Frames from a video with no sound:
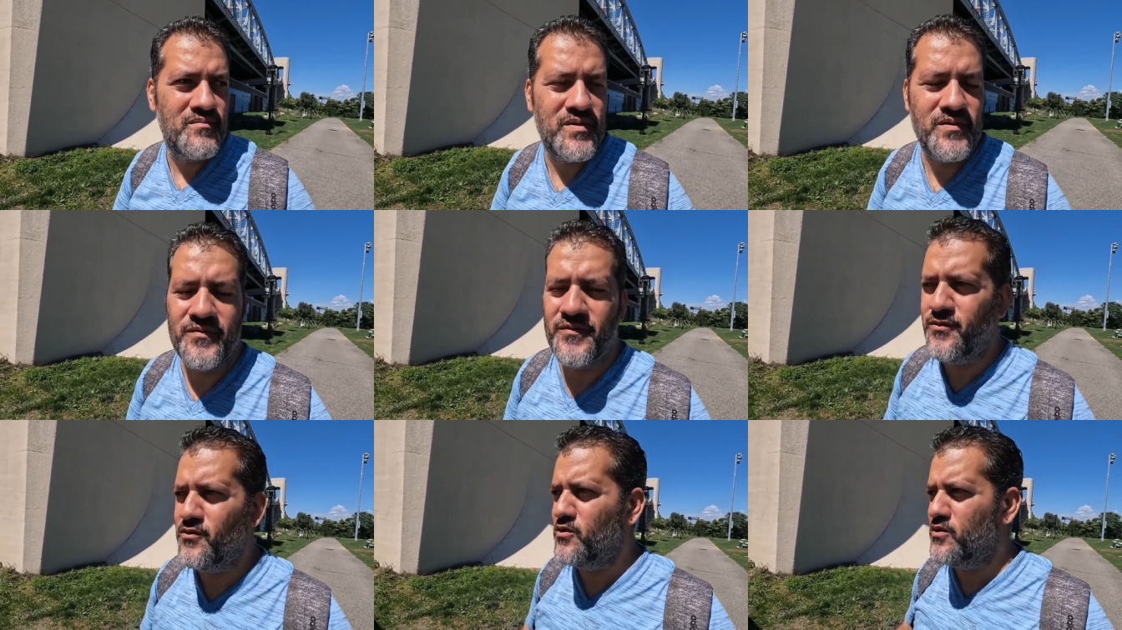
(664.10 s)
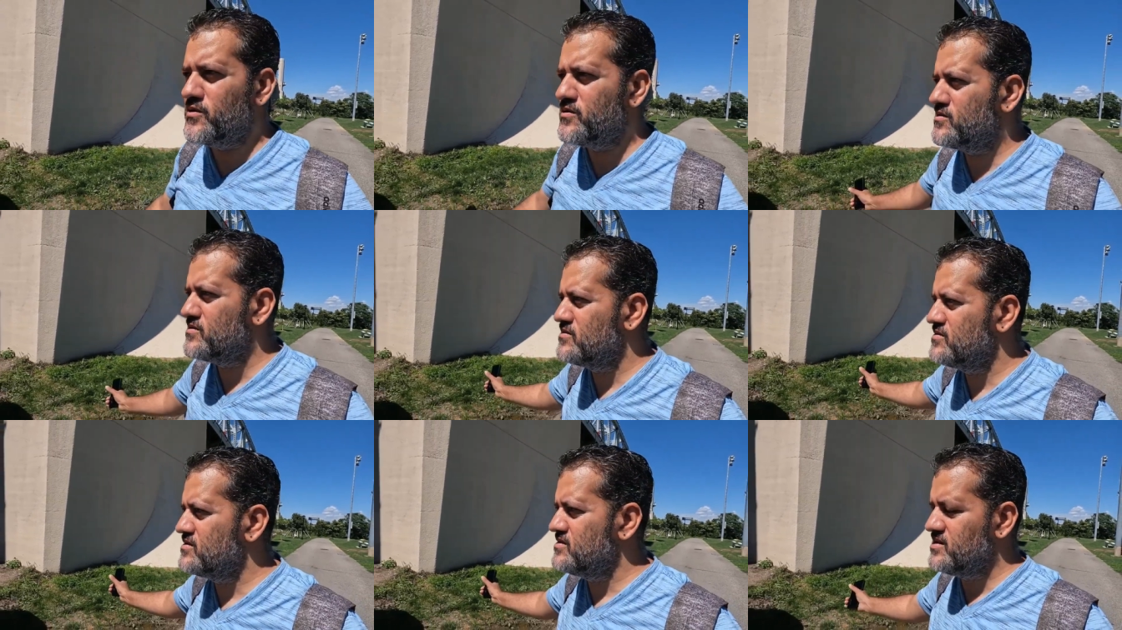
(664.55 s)
before
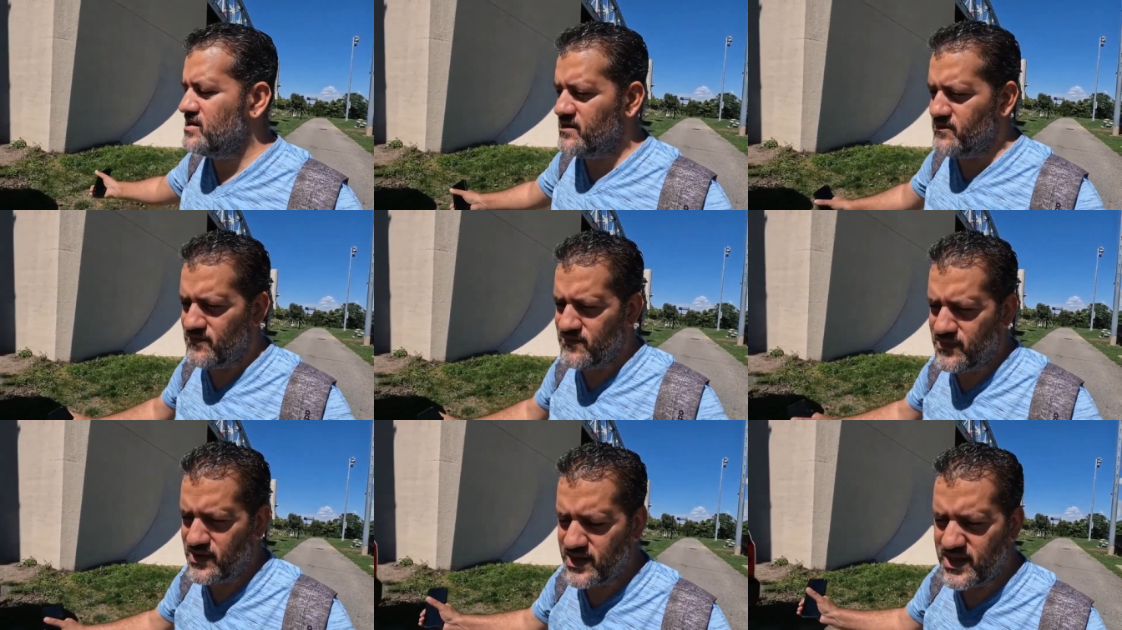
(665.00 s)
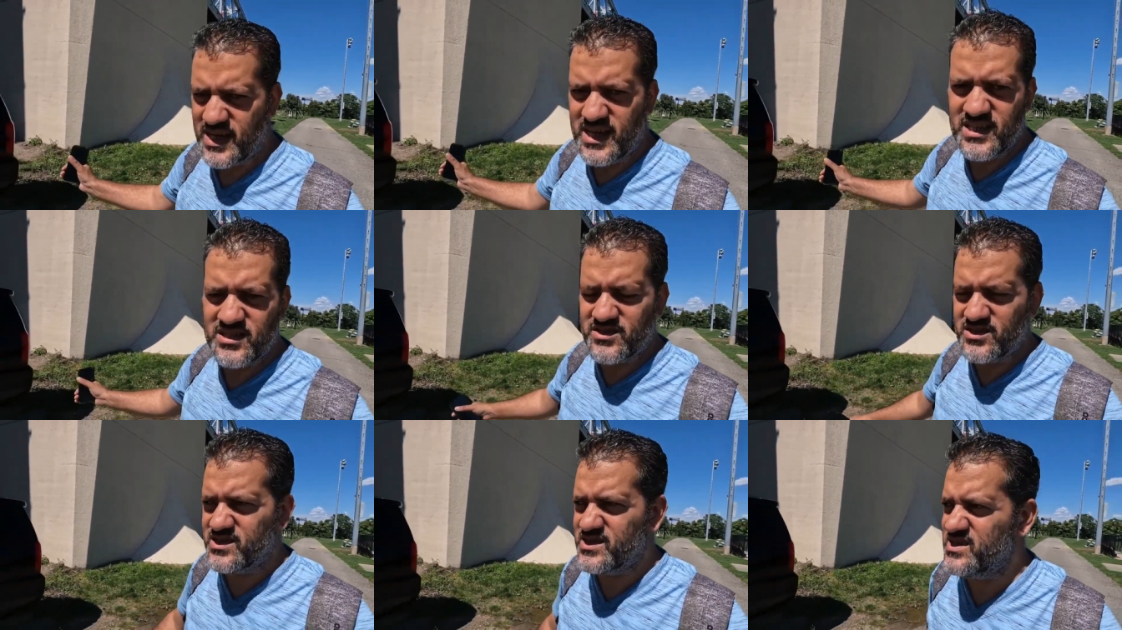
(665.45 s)
by the
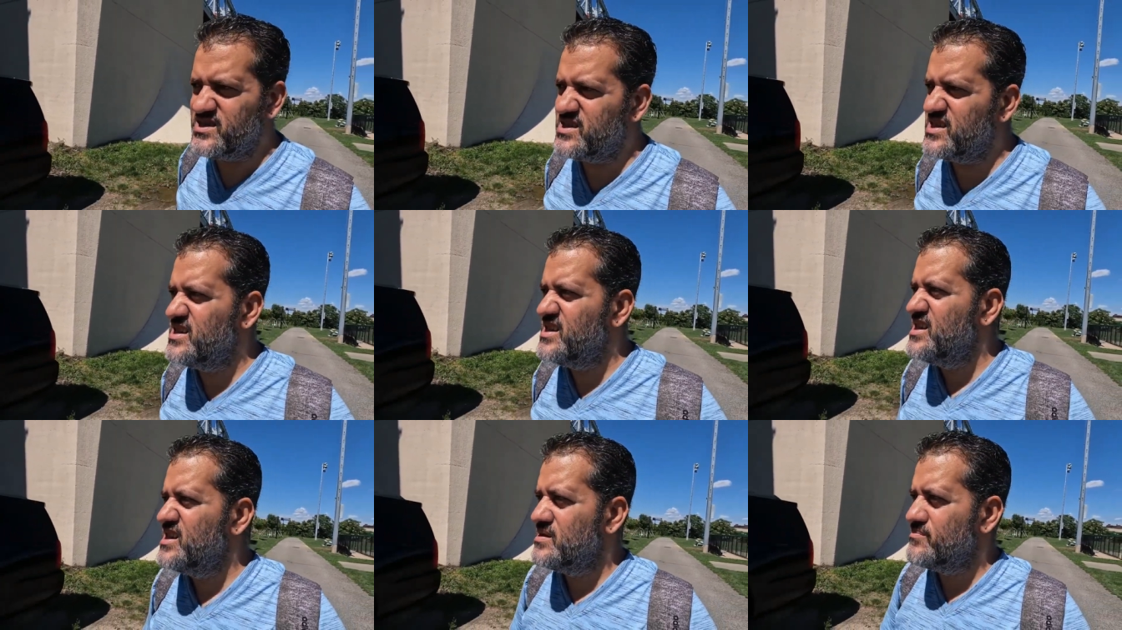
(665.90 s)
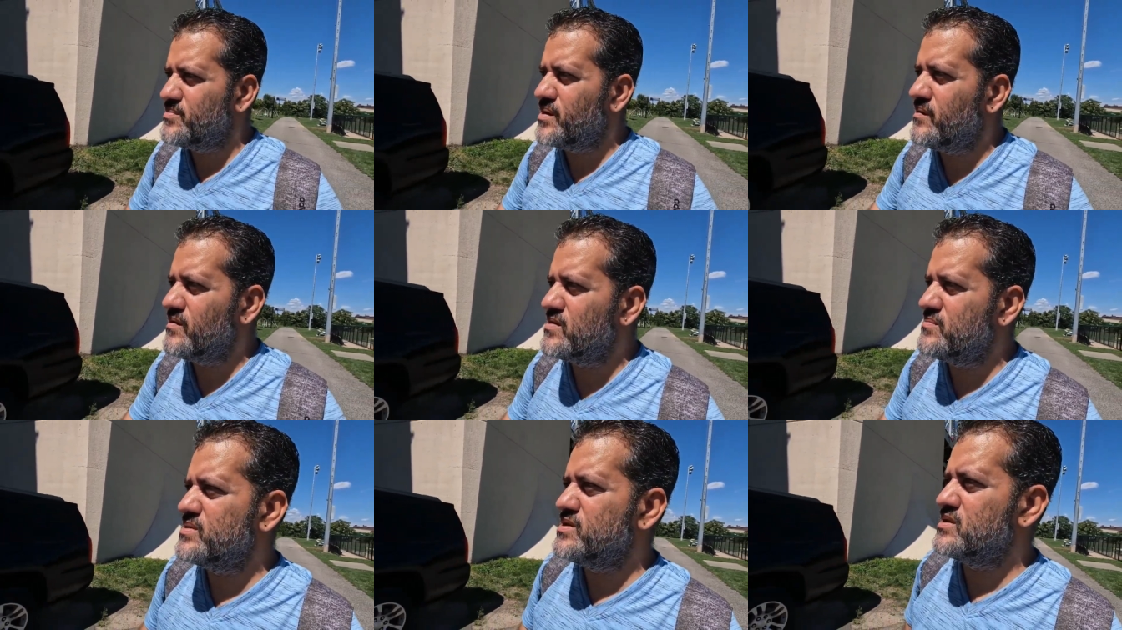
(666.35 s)
entrances
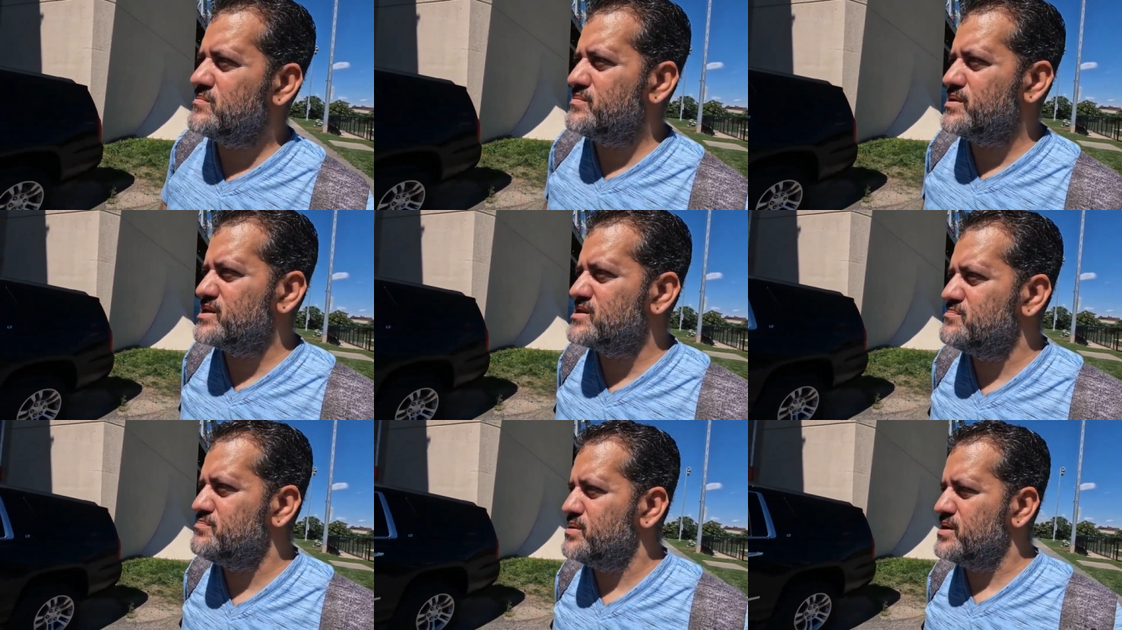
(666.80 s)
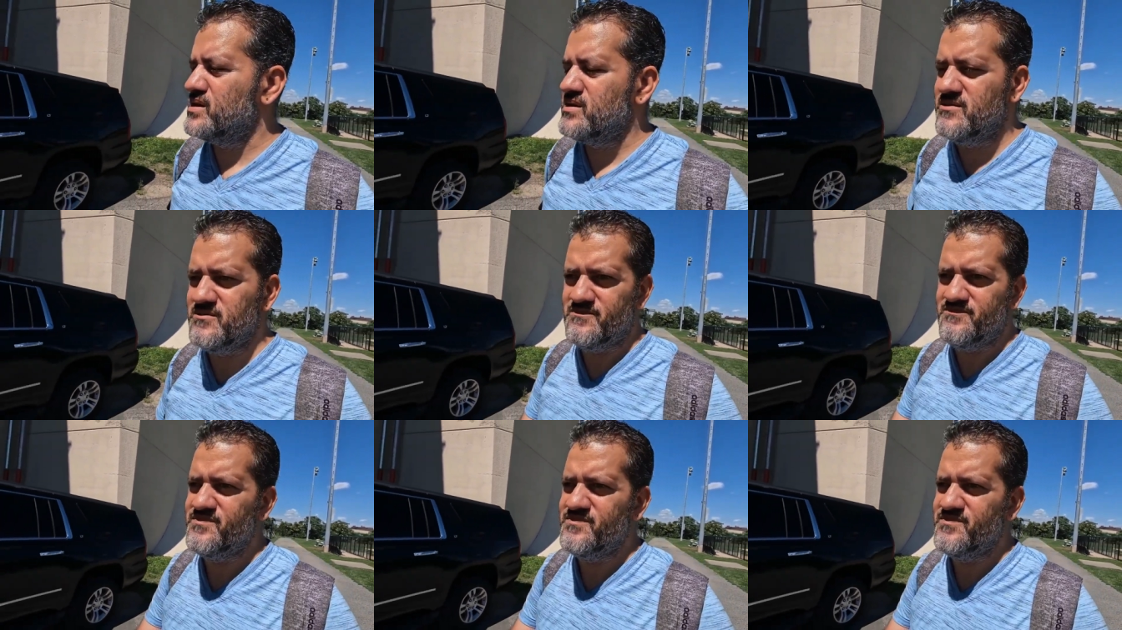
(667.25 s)
probably be the best bet.